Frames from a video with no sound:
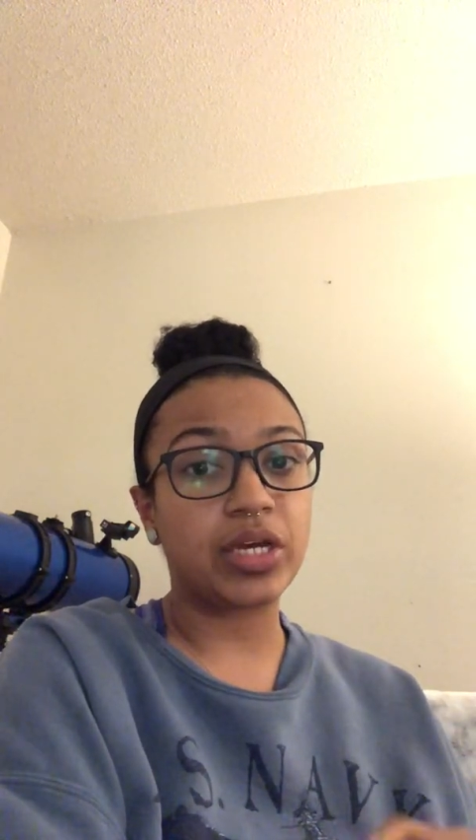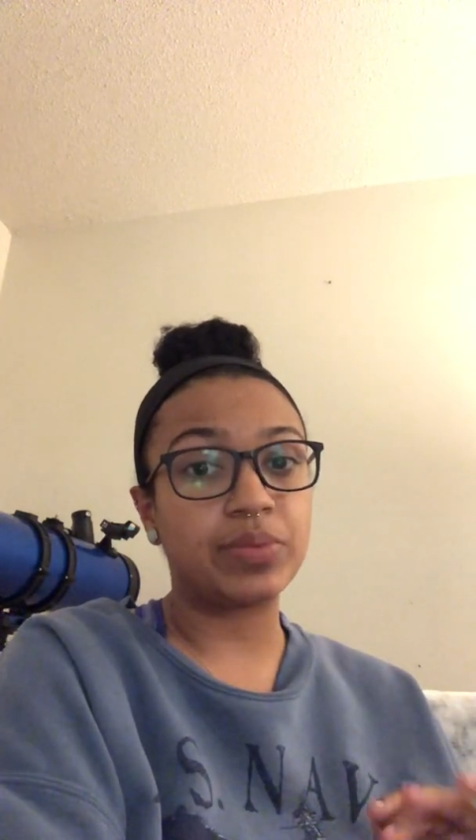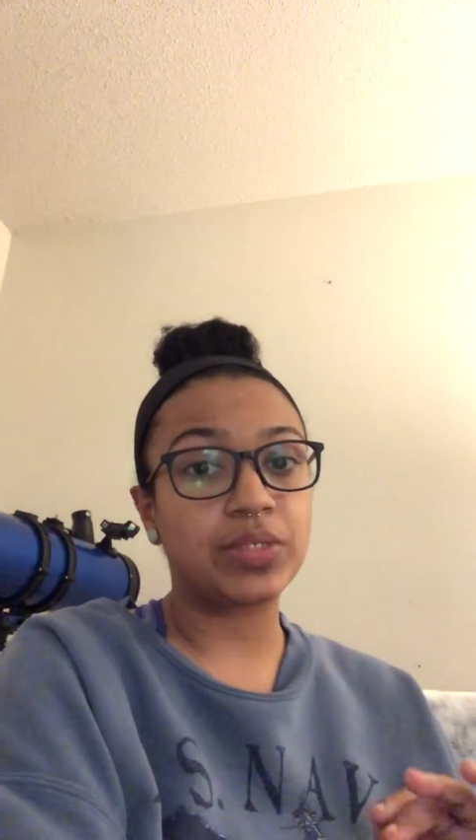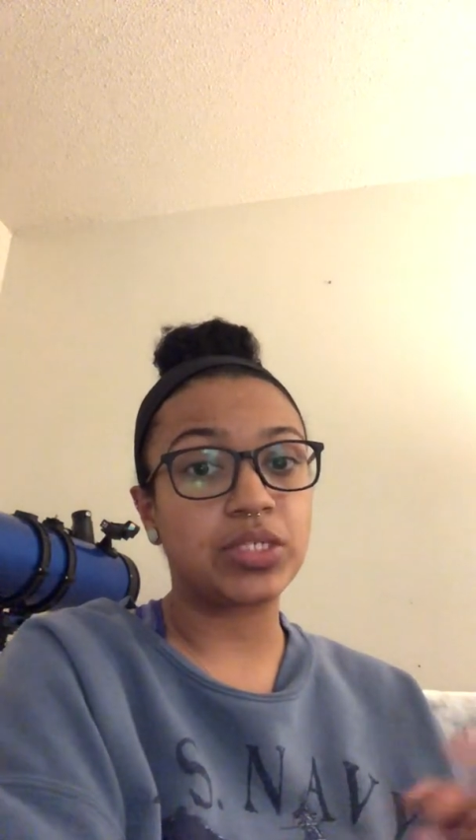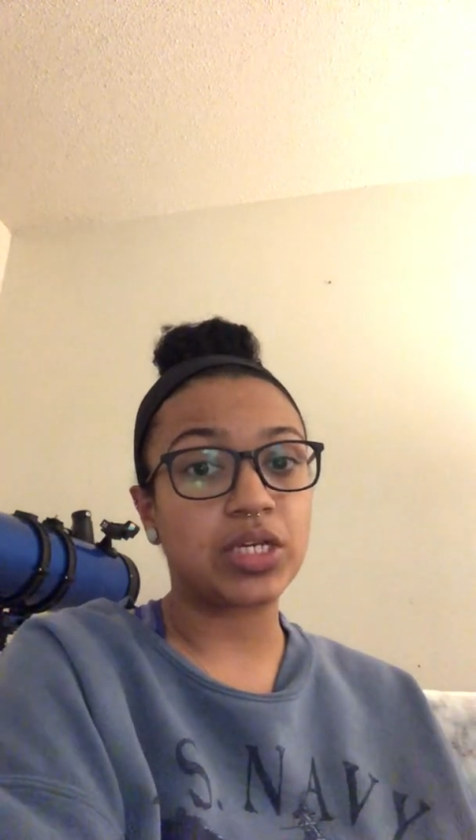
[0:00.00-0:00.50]

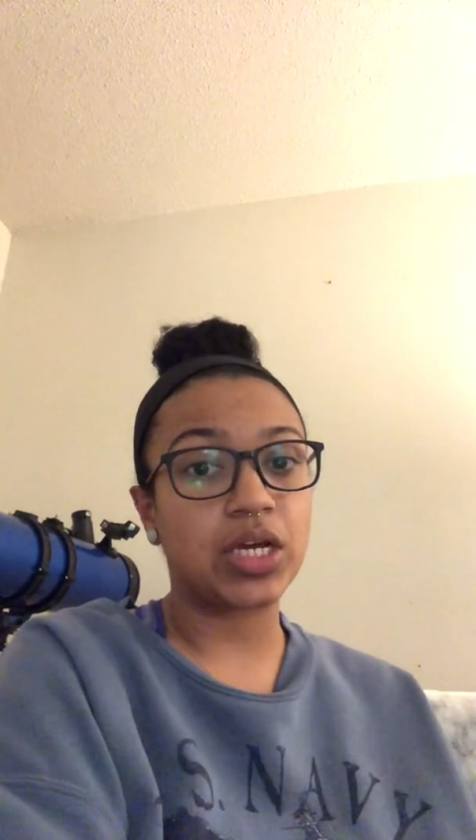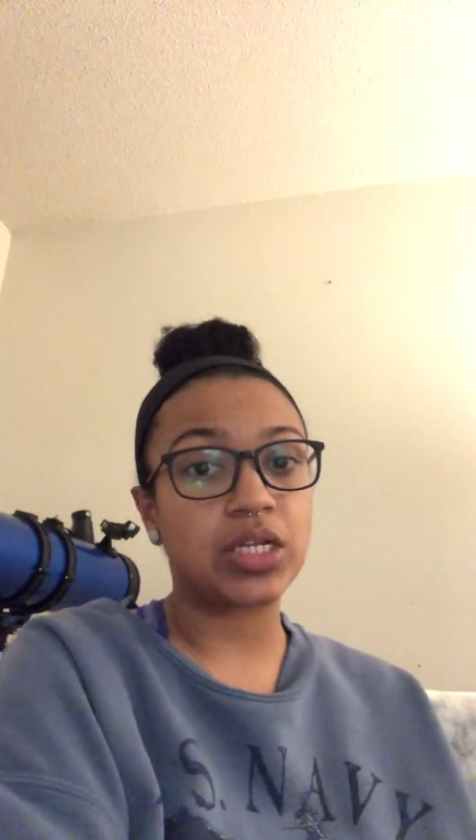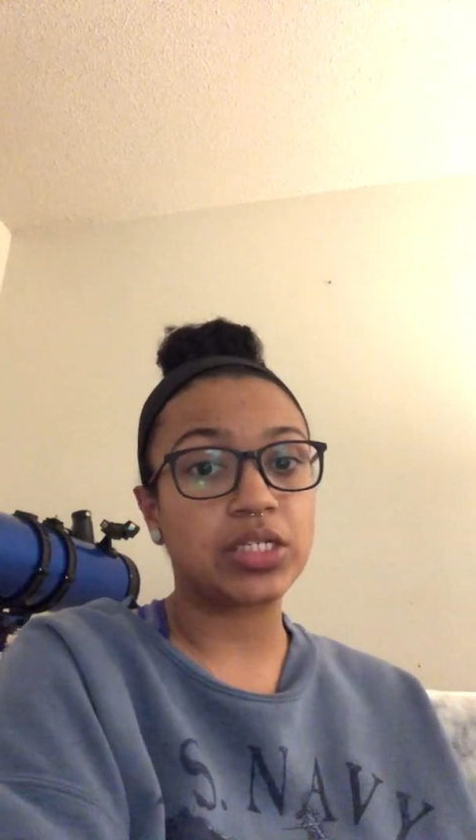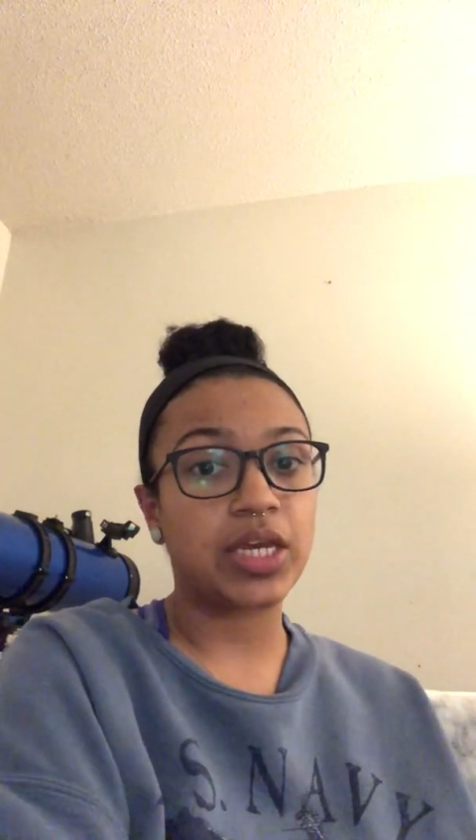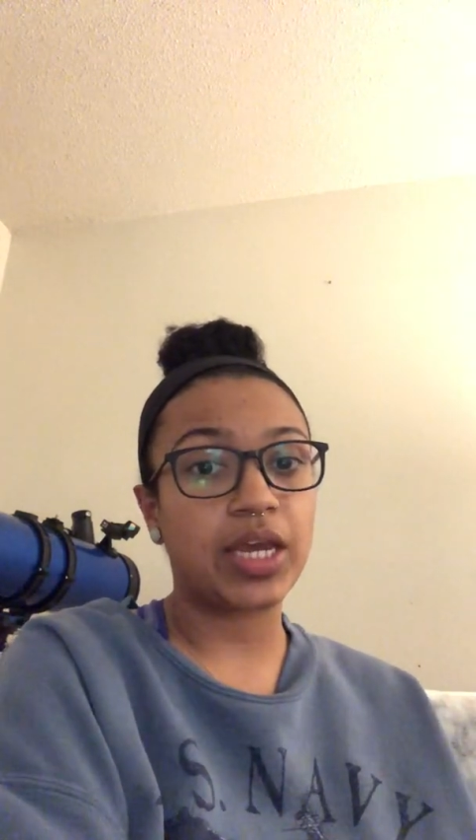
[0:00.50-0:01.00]
comes into
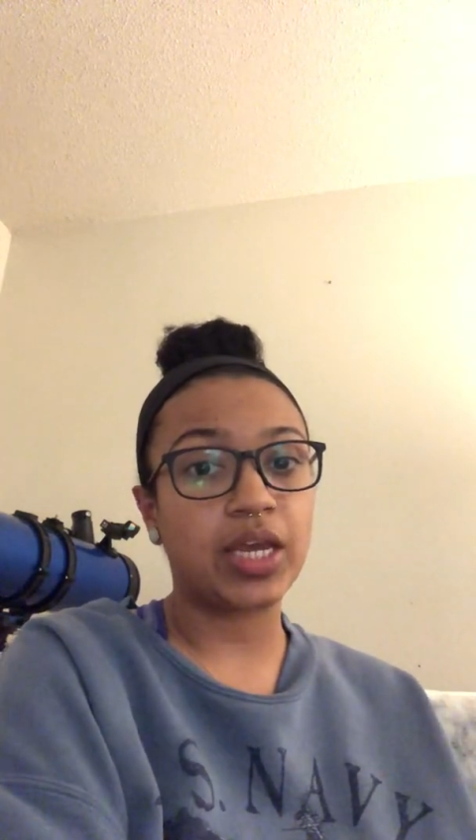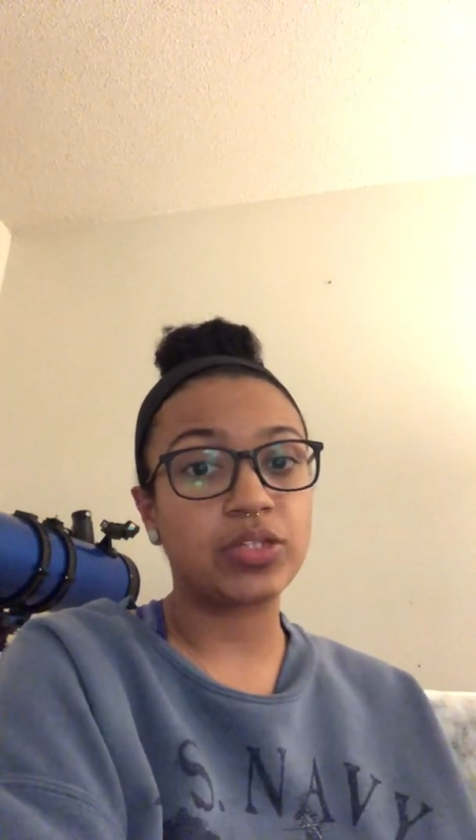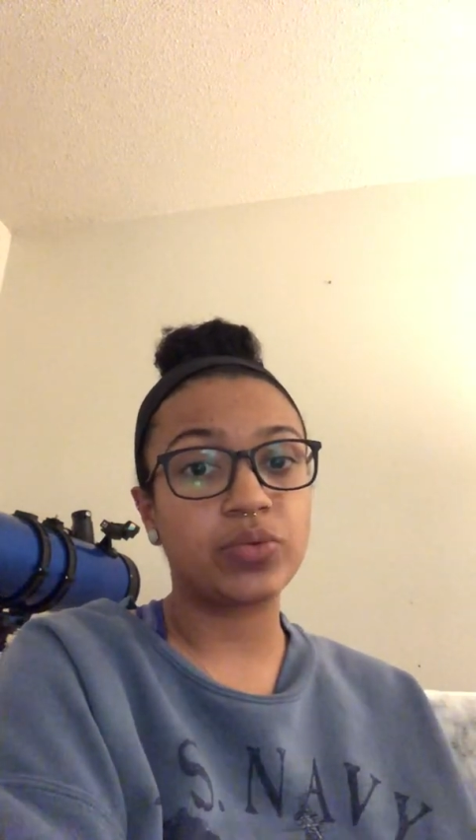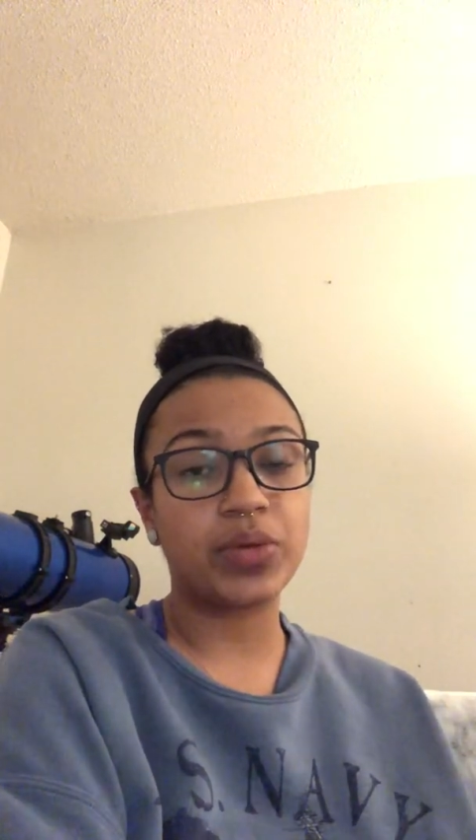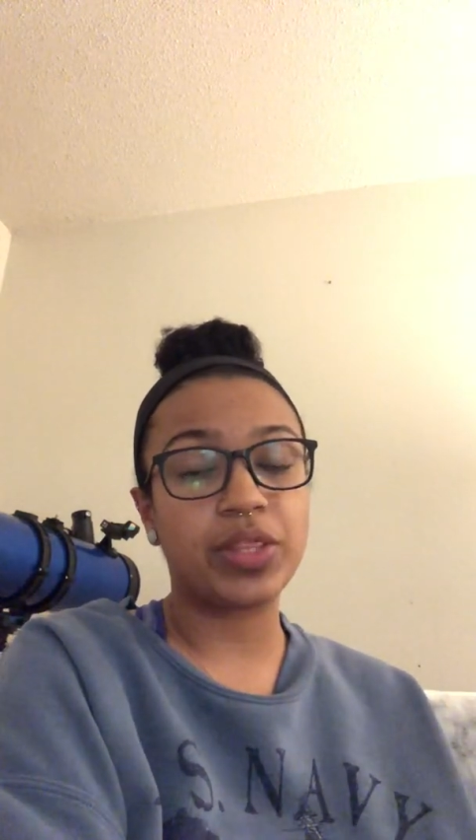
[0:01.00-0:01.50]

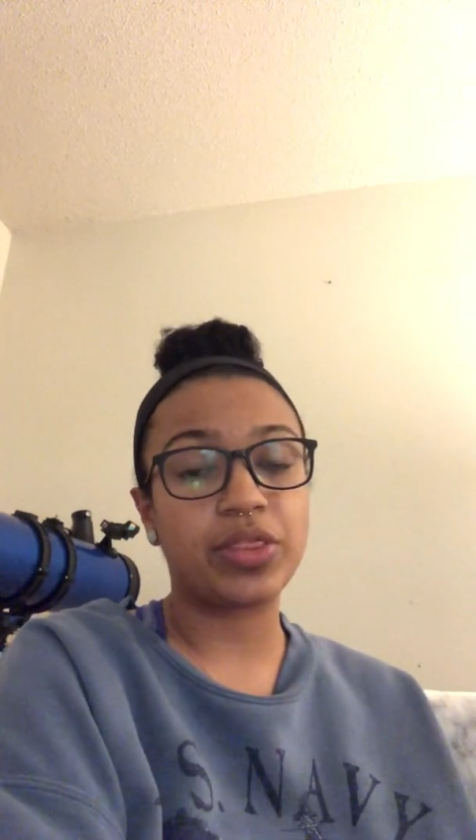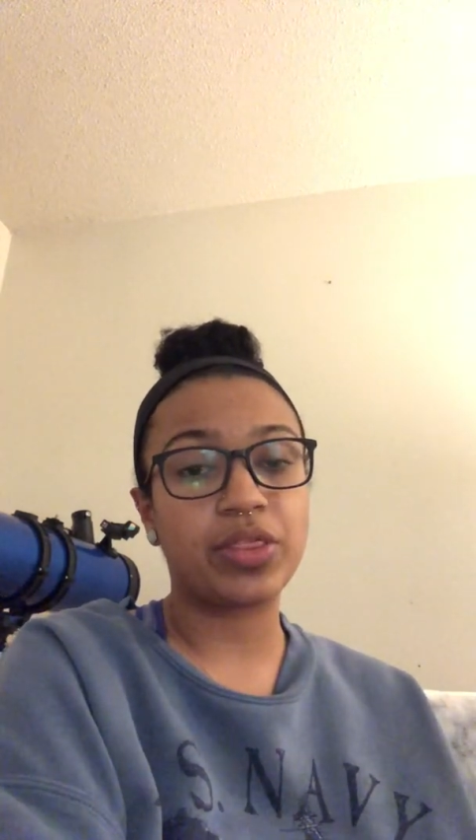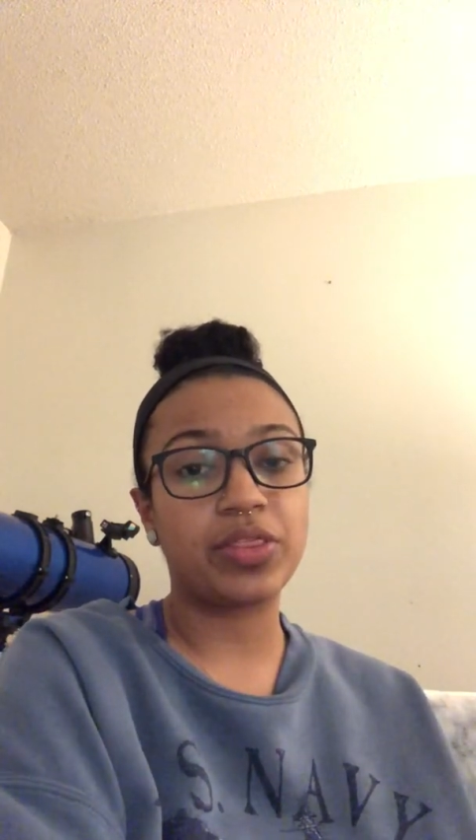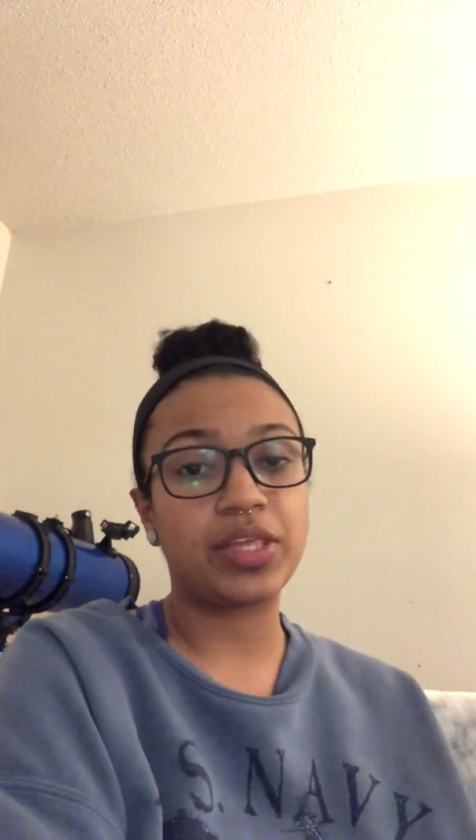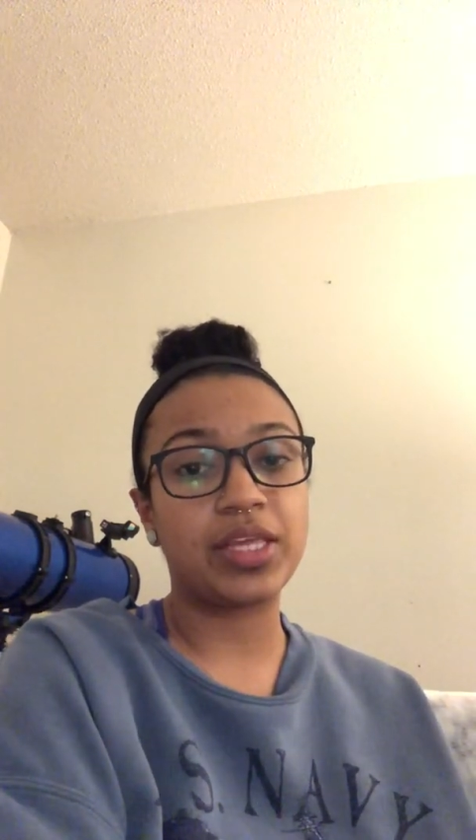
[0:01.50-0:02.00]
contact with
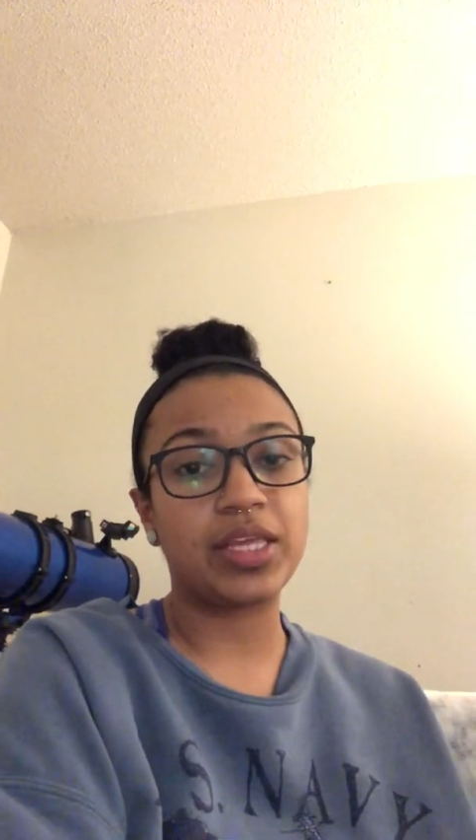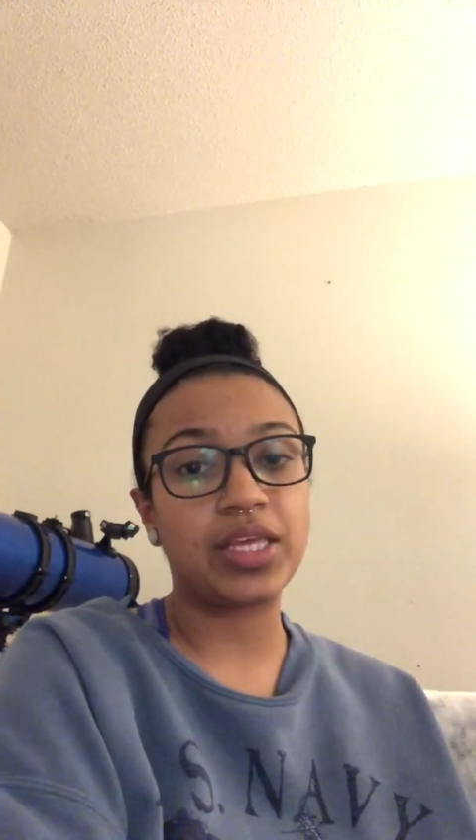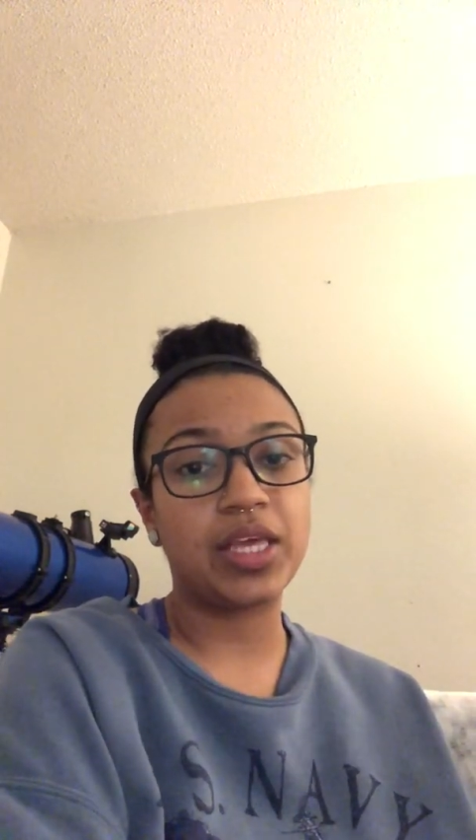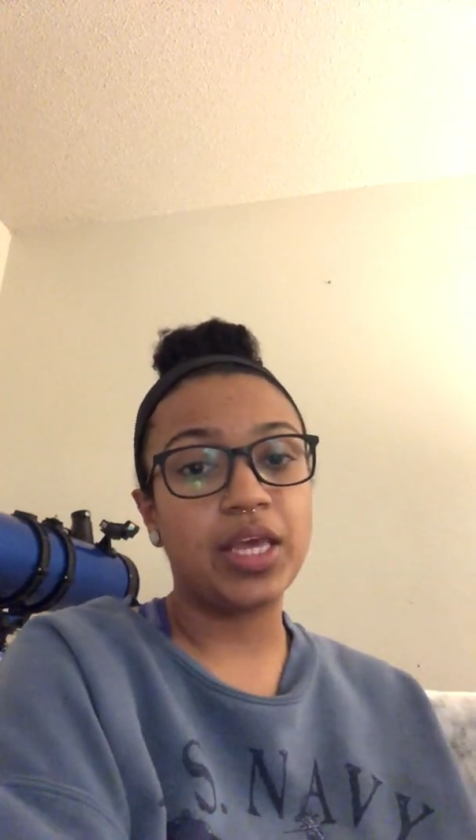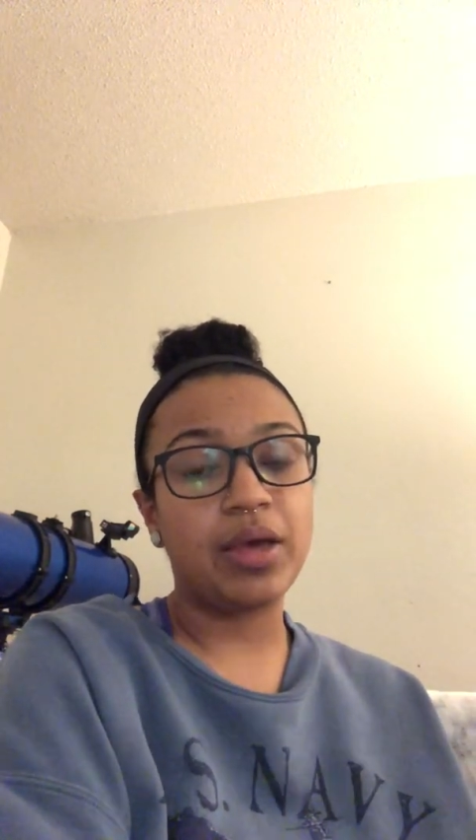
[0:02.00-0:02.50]
the